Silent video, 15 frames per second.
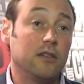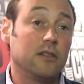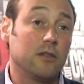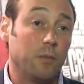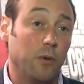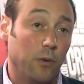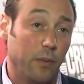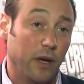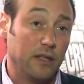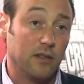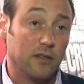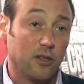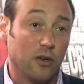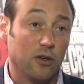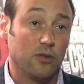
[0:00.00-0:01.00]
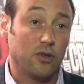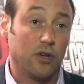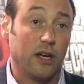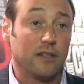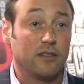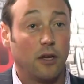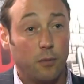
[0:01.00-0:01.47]
support maintenance
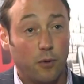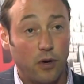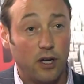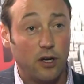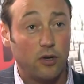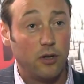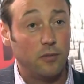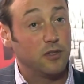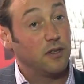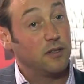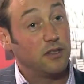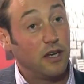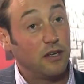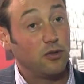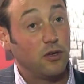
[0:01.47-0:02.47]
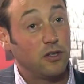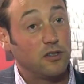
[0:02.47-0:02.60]
contracts, upgrade agreements, etc.